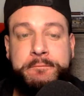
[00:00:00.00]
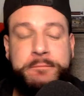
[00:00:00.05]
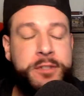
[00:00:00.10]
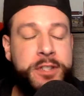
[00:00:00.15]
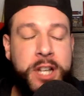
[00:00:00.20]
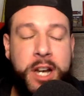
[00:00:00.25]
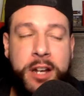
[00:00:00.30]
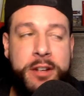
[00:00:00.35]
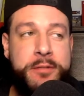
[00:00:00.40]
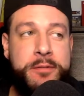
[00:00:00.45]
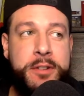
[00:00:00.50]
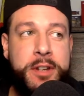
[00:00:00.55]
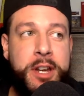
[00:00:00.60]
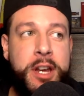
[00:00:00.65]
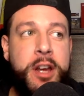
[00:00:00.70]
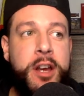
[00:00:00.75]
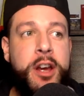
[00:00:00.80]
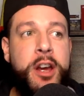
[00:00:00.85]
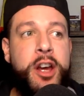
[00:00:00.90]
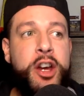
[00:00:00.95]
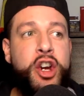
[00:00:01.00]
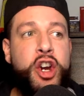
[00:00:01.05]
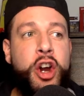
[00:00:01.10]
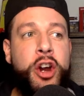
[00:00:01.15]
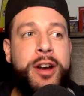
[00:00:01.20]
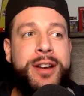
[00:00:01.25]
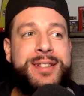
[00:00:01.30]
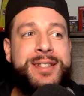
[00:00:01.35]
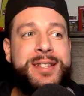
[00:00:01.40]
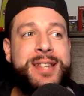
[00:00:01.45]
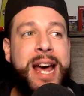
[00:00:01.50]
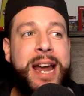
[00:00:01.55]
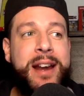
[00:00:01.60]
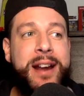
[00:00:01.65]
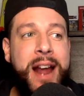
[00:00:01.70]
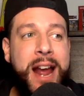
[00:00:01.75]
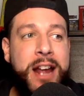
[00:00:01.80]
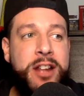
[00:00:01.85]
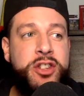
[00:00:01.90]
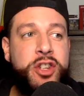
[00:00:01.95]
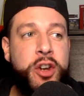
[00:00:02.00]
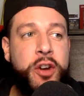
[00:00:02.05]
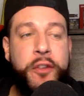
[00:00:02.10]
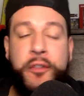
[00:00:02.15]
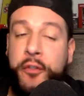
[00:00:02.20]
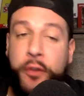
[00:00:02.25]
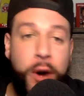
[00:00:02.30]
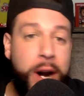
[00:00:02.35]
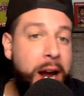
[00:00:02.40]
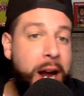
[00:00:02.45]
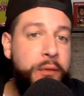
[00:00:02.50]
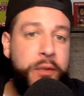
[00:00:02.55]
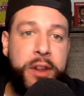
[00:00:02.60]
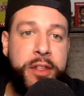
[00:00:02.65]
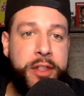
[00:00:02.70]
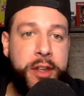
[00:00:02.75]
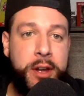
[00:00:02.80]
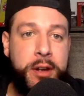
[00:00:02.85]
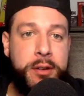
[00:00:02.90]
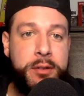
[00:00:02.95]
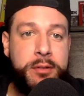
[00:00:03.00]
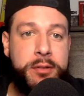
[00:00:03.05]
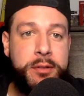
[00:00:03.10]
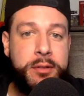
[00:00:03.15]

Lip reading: None. Kirk Cousins had an answer for everything.